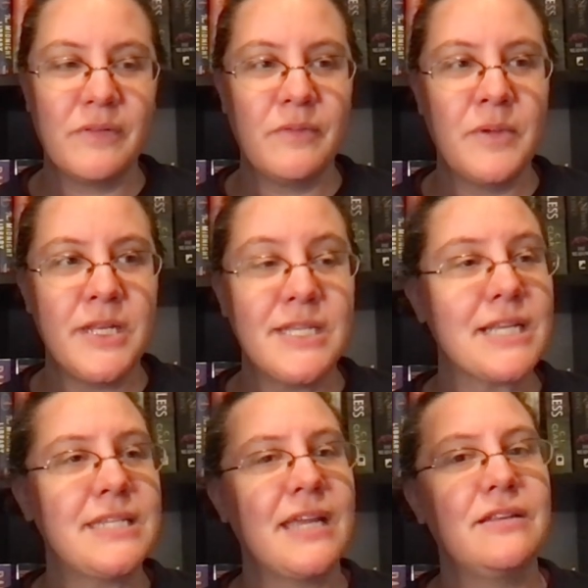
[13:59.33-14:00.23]
we
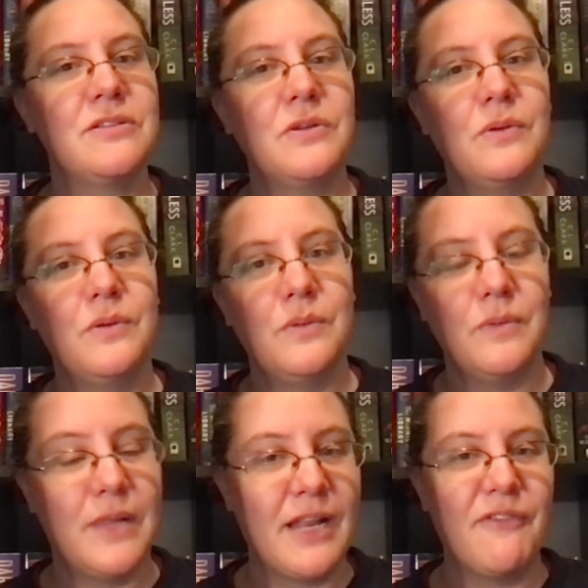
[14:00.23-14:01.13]
dictate to
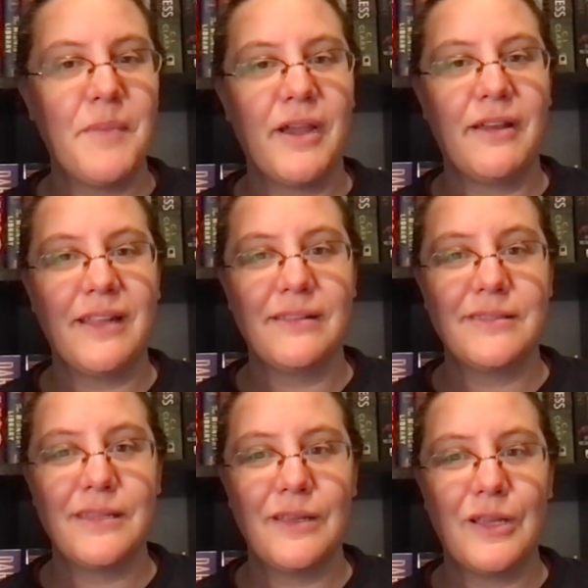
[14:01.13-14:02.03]
Native
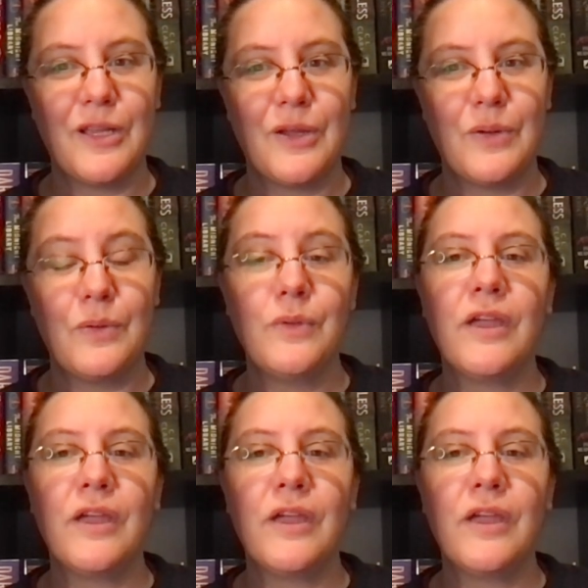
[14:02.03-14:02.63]
Americans who